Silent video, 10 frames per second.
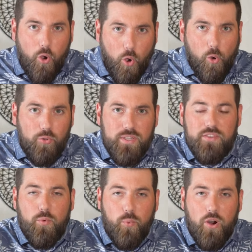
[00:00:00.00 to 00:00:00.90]

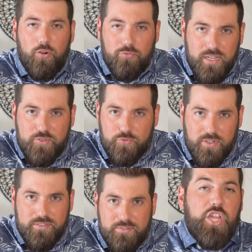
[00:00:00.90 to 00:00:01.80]
hole-in-the-wall
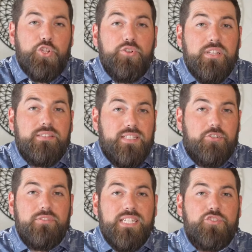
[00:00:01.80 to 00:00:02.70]
restaurants. You could
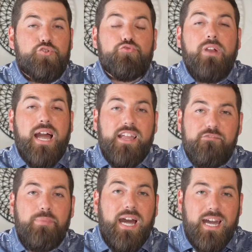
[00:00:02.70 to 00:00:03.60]
literally
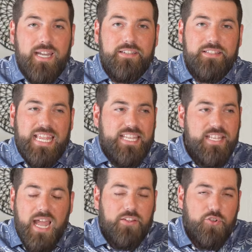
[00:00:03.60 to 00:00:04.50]
drive by and
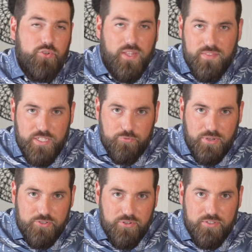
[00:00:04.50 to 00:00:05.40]
not know that these
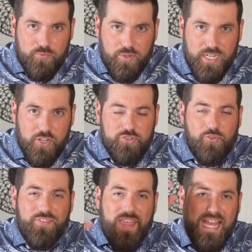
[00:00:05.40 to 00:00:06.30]
restaurants were here.
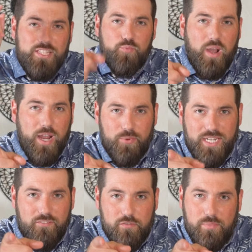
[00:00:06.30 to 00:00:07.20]
So that's why we're
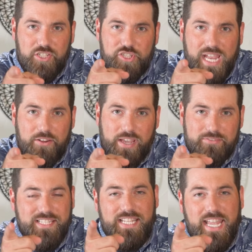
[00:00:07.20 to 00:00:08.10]
giving them a shout
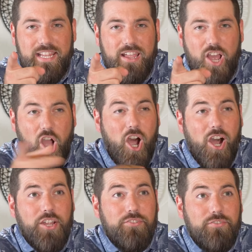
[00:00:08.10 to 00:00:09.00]
out today
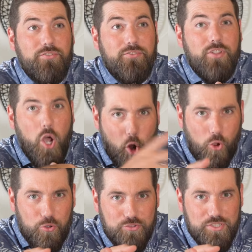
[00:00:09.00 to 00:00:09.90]
on
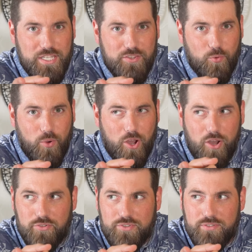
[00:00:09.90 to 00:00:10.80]

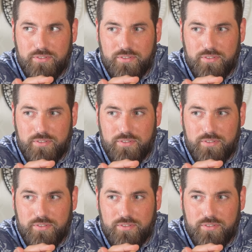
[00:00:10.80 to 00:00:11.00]
Hole-in-the-Walls